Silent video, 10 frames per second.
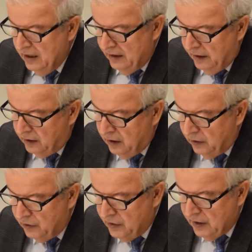their
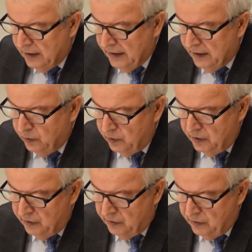cultures and
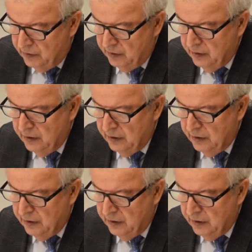languages.